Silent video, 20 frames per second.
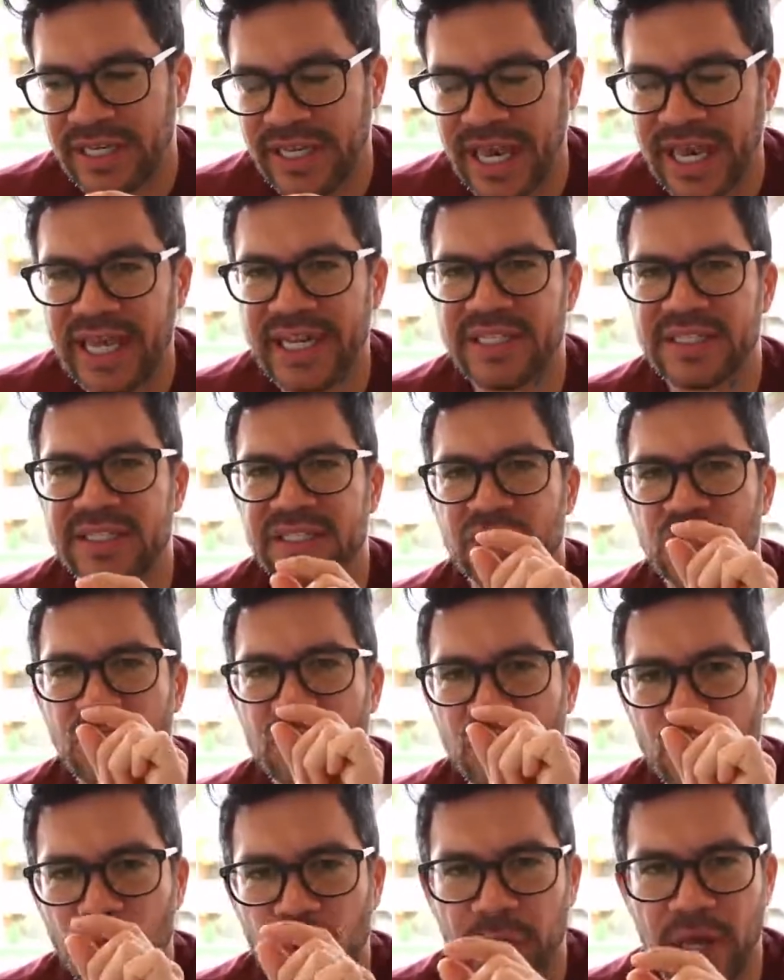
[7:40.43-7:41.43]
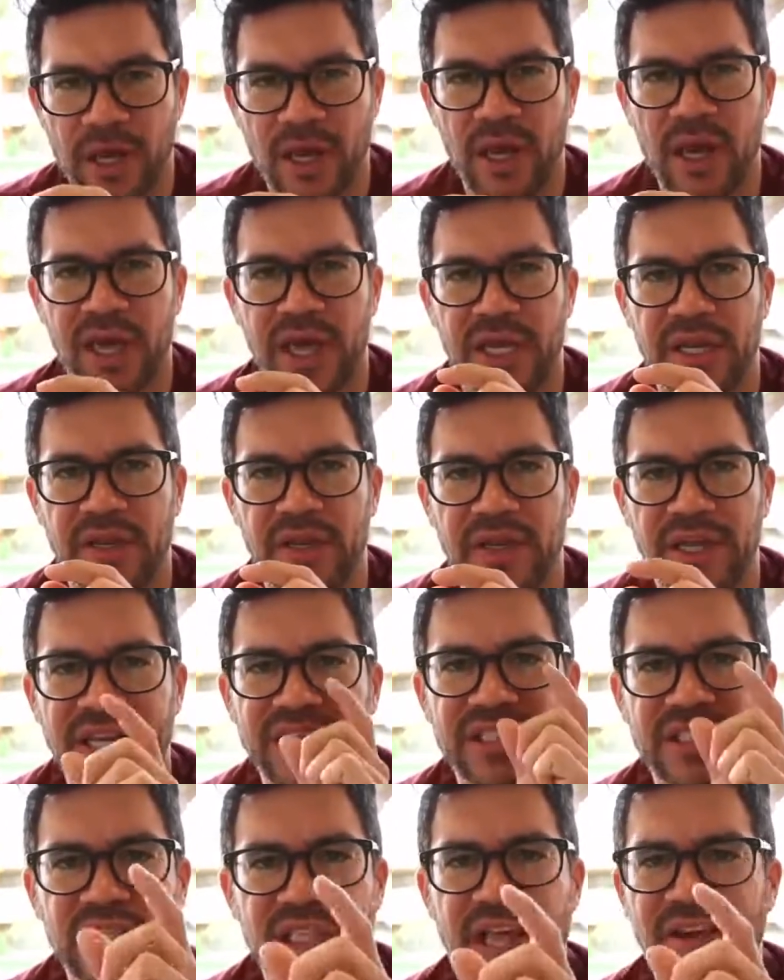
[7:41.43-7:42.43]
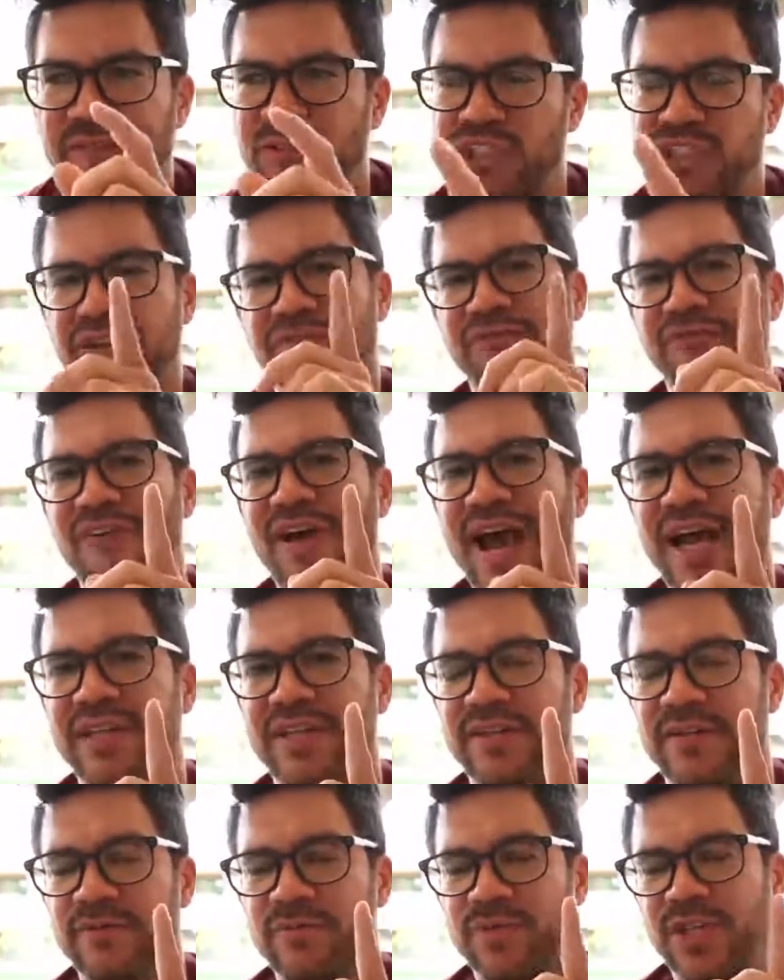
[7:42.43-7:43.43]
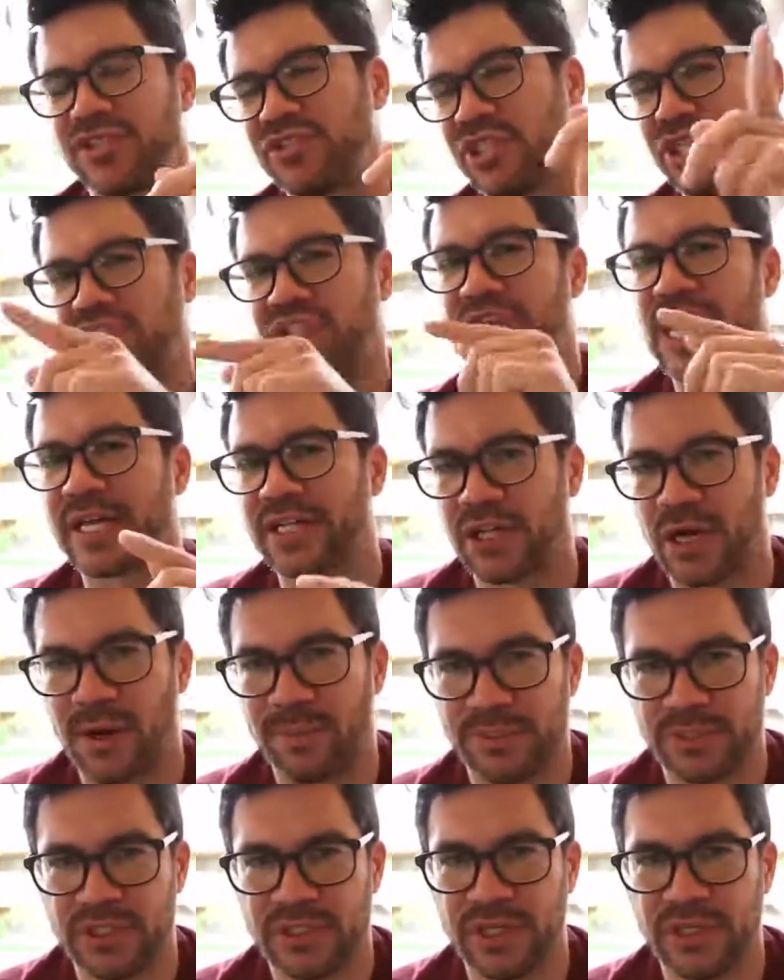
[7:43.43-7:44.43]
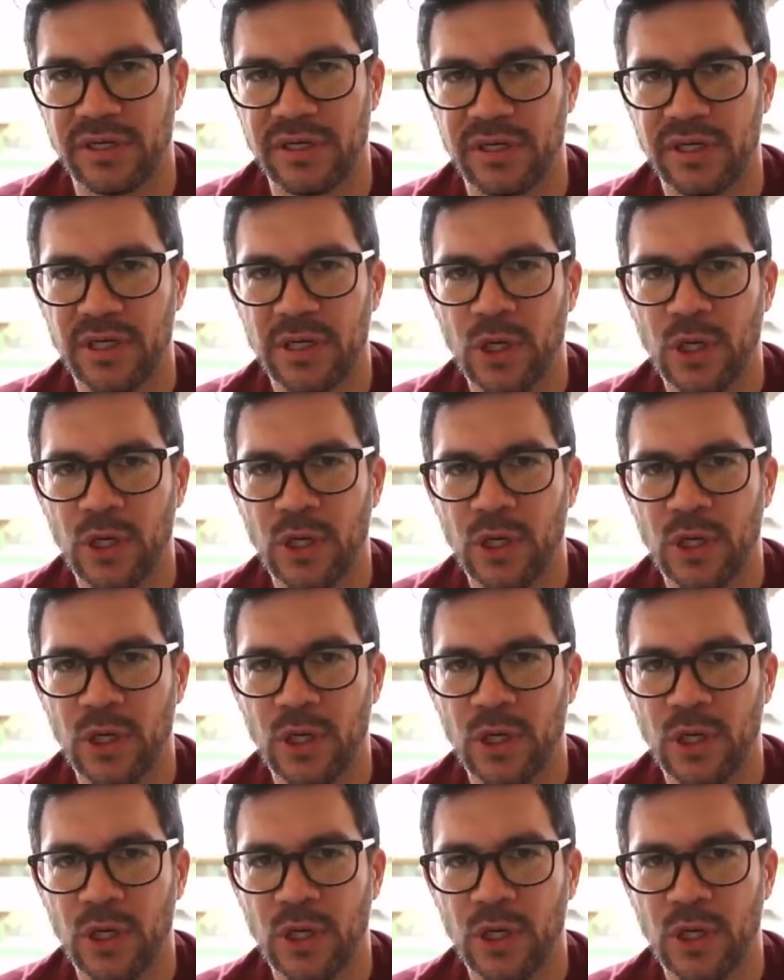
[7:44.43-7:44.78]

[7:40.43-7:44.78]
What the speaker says: gets you ahead is leverage. In fact, it's the exact opposite.